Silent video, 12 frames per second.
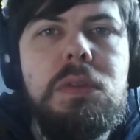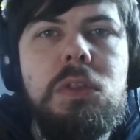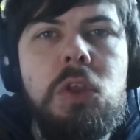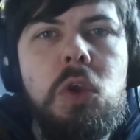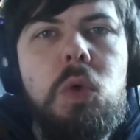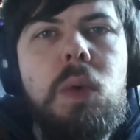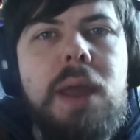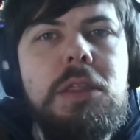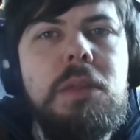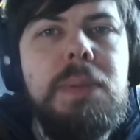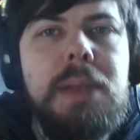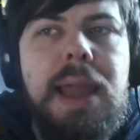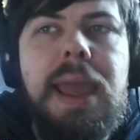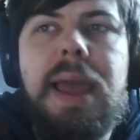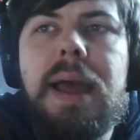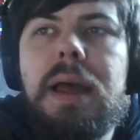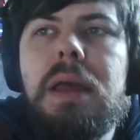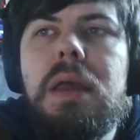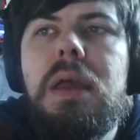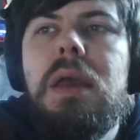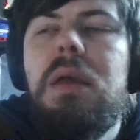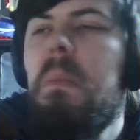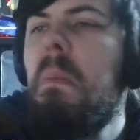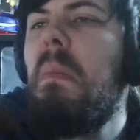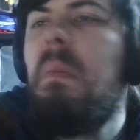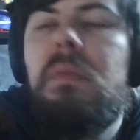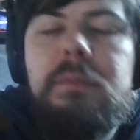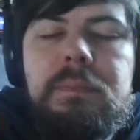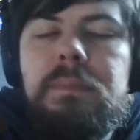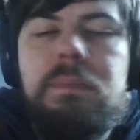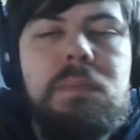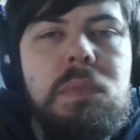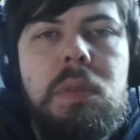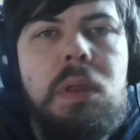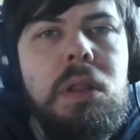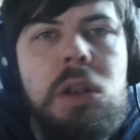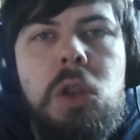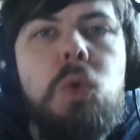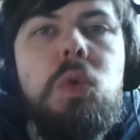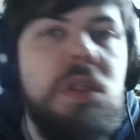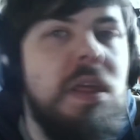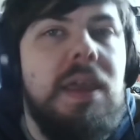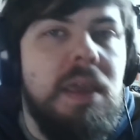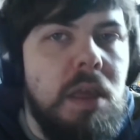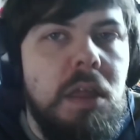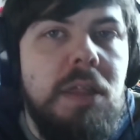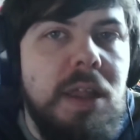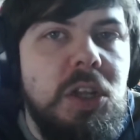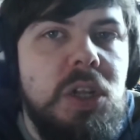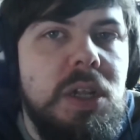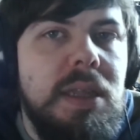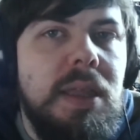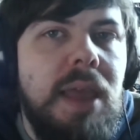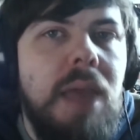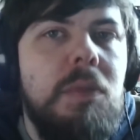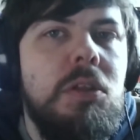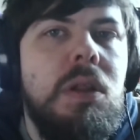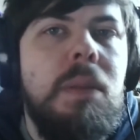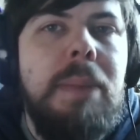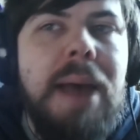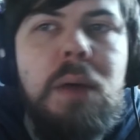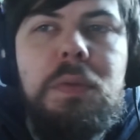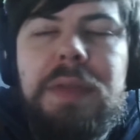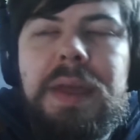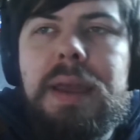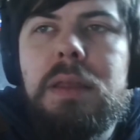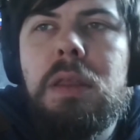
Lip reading: you as the player losing, essentially. The game is not about that.